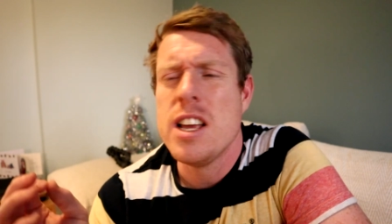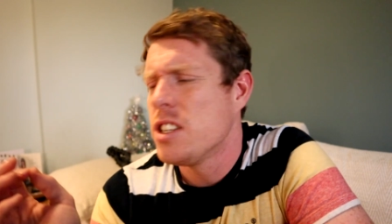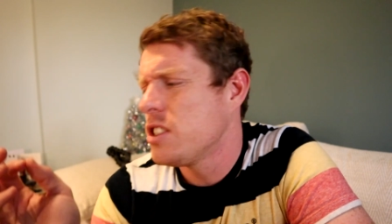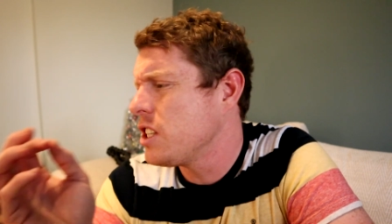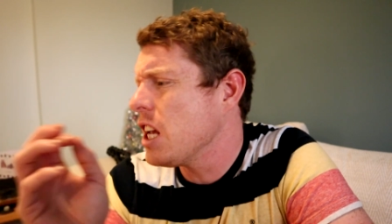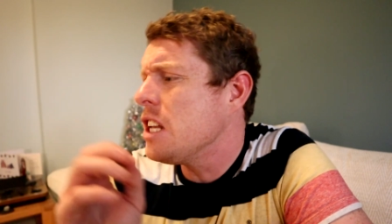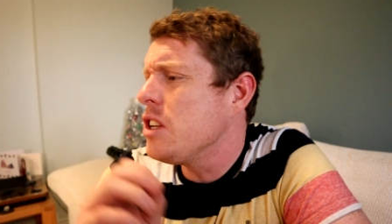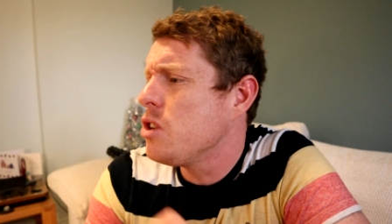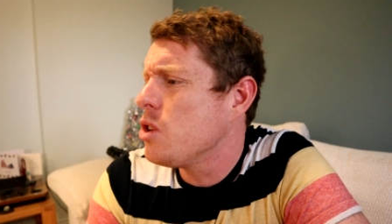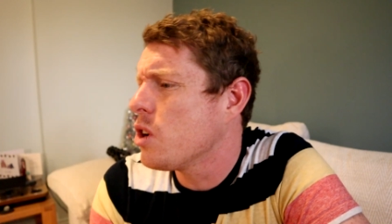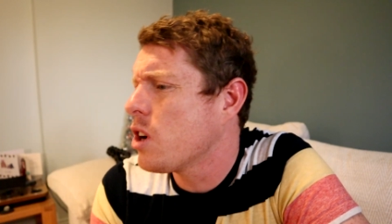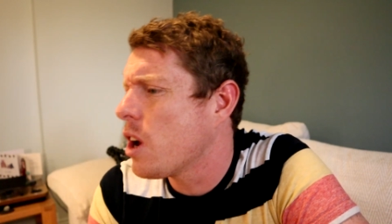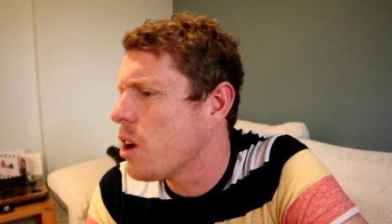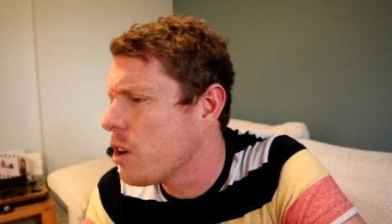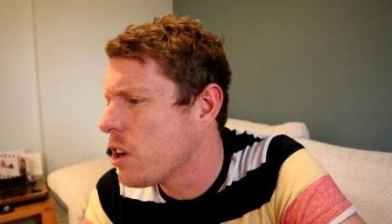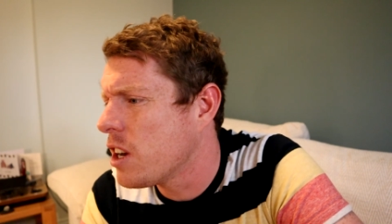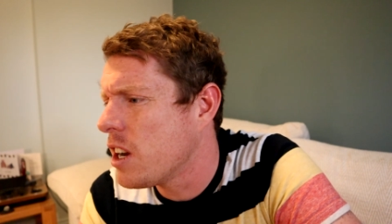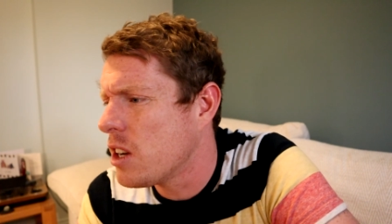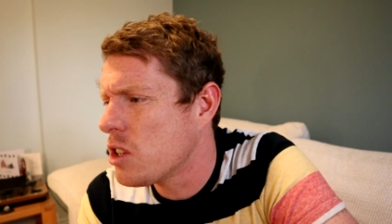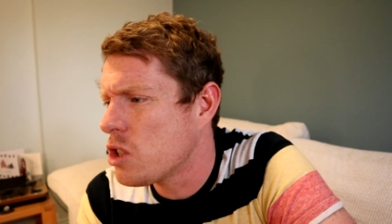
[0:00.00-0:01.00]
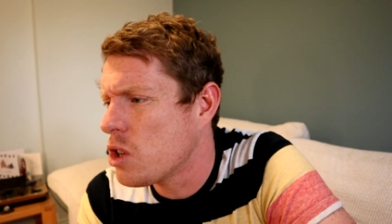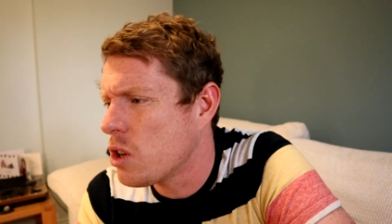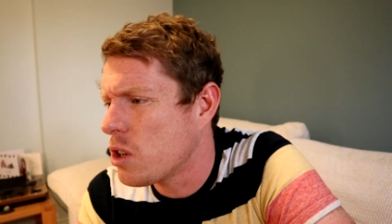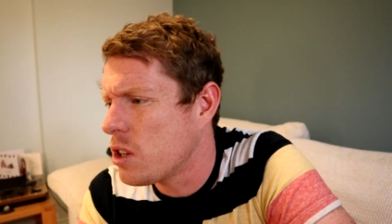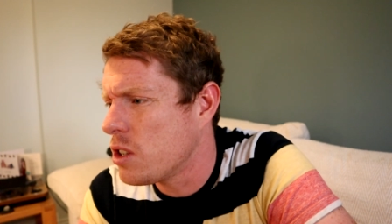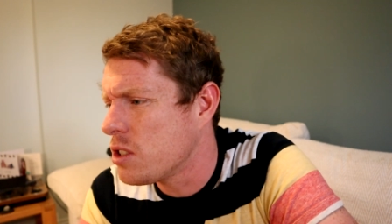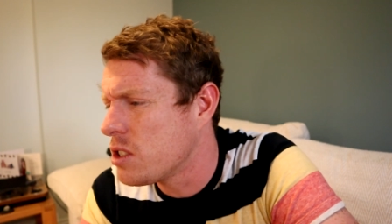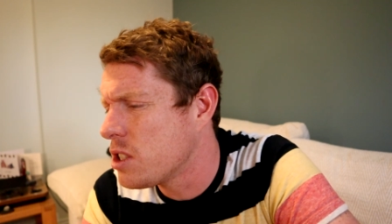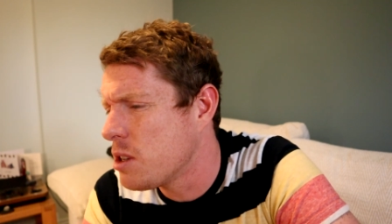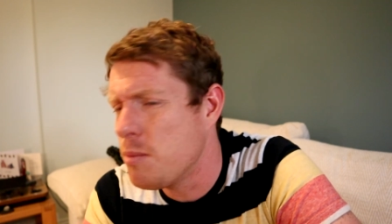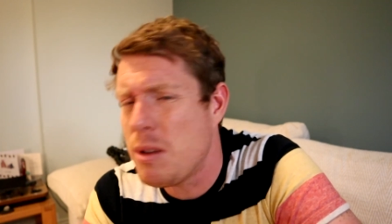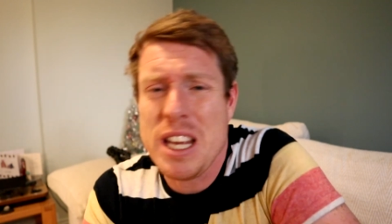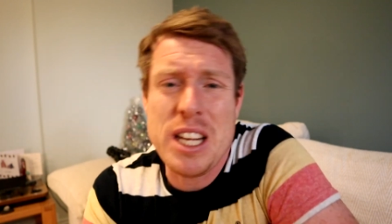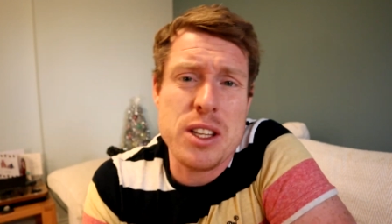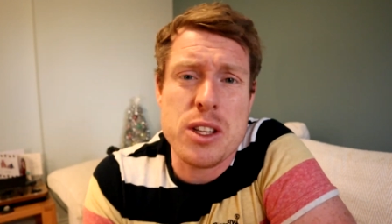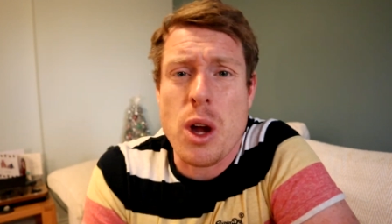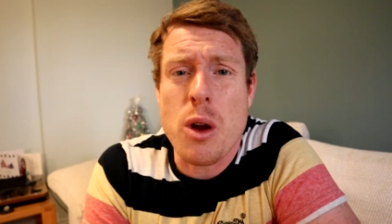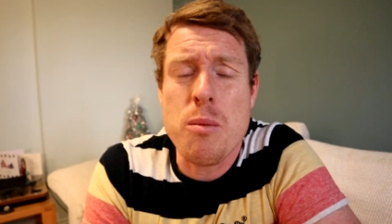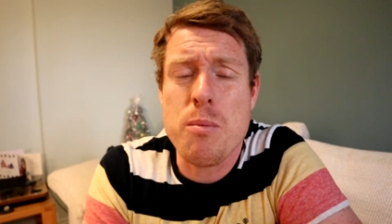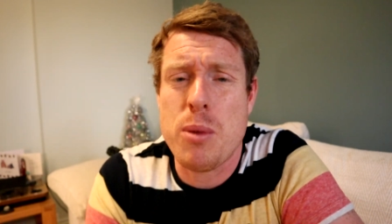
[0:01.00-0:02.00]
Send your coconut chocolates to me.
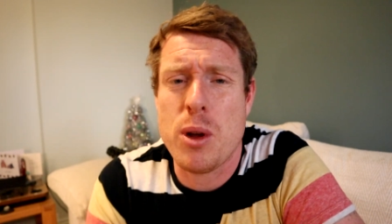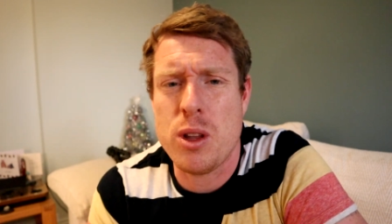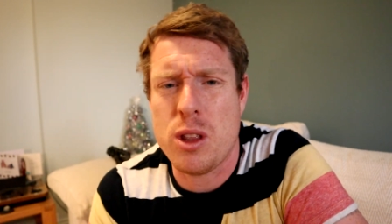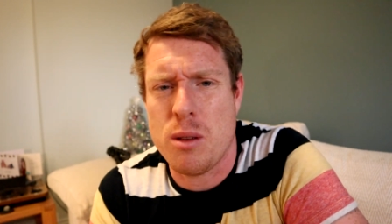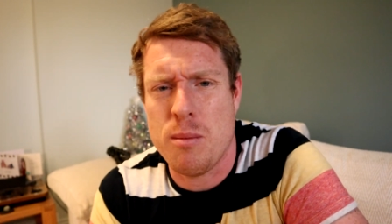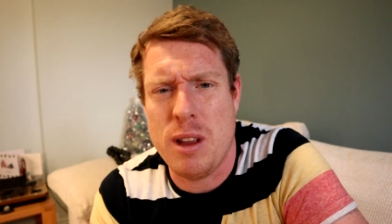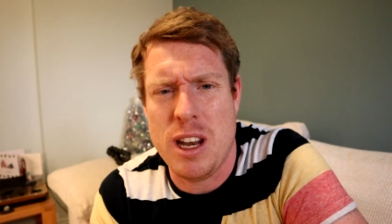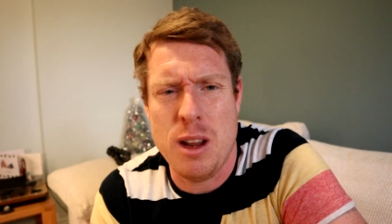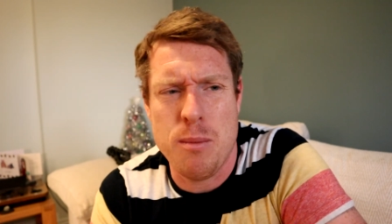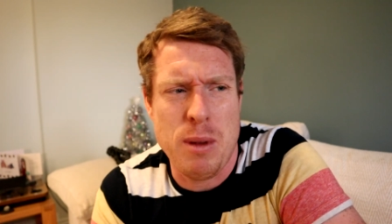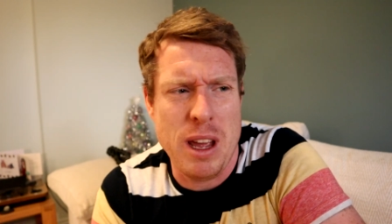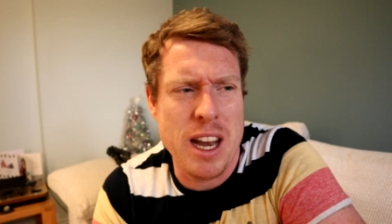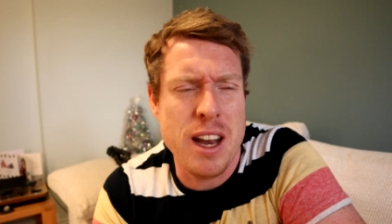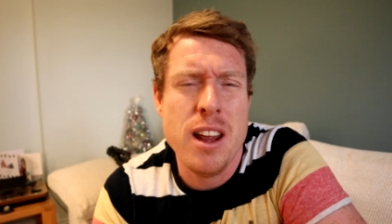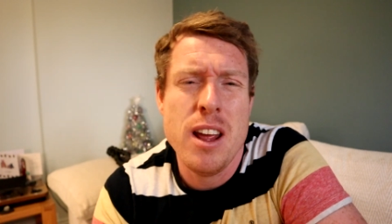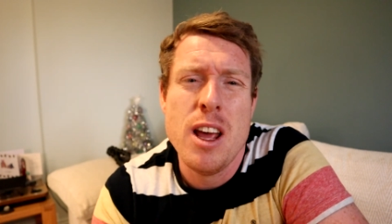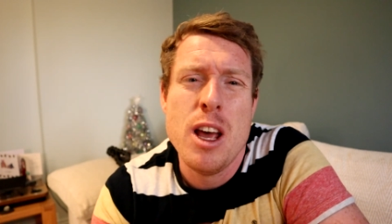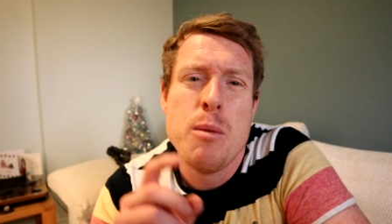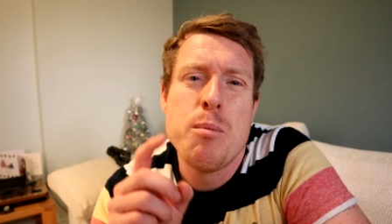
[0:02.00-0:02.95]
Don't put them in a bin.